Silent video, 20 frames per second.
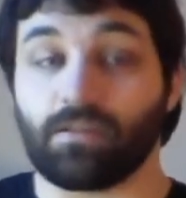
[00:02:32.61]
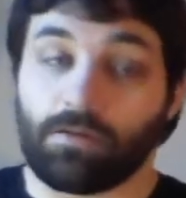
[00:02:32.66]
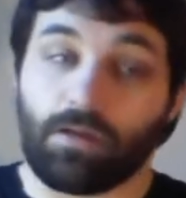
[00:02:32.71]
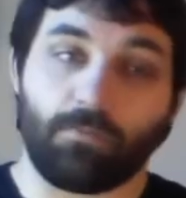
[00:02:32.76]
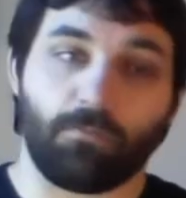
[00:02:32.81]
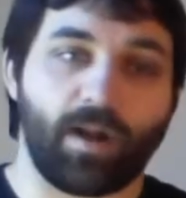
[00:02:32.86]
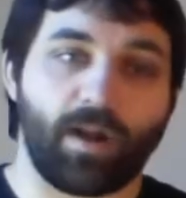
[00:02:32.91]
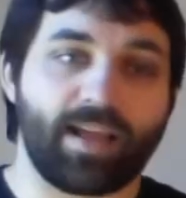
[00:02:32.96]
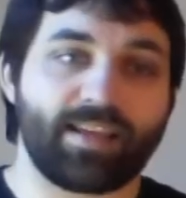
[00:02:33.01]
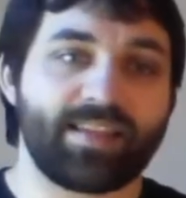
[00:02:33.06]

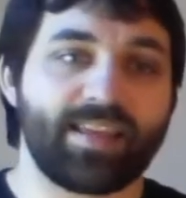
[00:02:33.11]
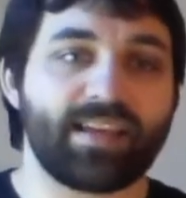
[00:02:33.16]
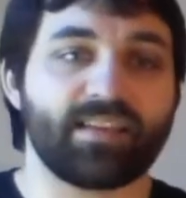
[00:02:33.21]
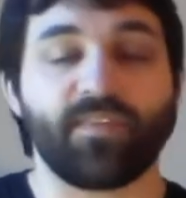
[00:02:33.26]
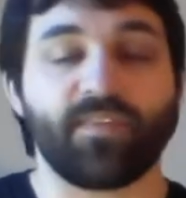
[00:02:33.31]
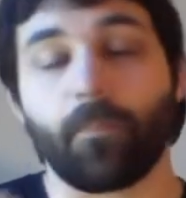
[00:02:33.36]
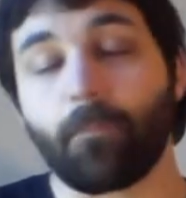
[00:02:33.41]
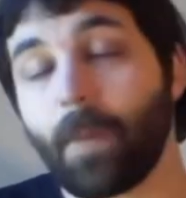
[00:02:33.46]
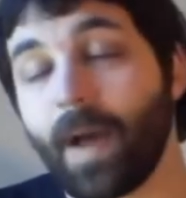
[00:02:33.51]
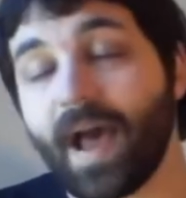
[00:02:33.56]
what I think of
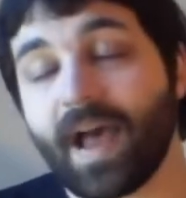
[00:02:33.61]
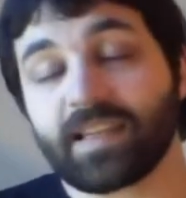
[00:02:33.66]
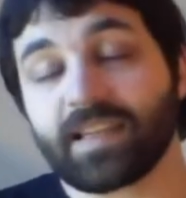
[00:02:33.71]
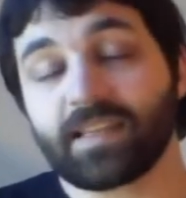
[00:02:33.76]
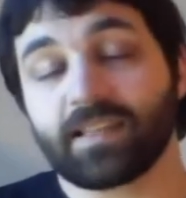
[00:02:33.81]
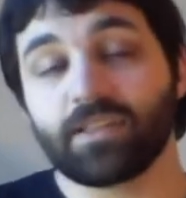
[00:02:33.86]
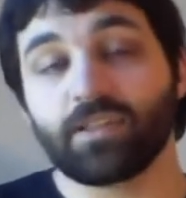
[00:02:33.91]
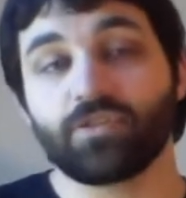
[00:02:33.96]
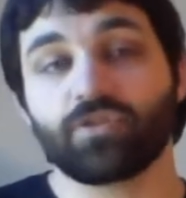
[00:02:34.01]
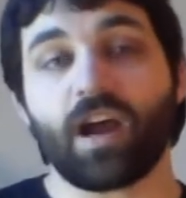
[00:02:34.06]
a bad
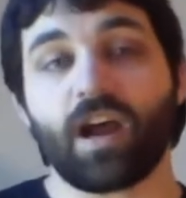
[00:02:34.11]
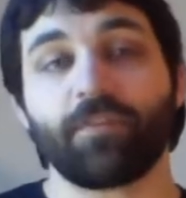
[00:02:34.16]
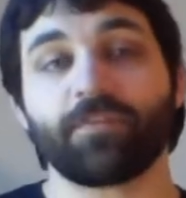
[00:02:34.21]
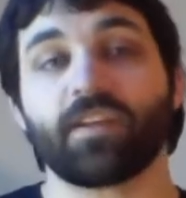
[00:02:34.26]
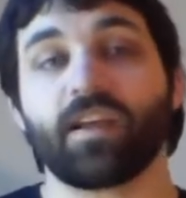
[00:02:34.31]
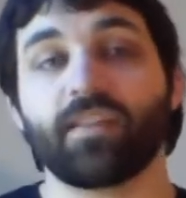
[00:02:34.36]
draft.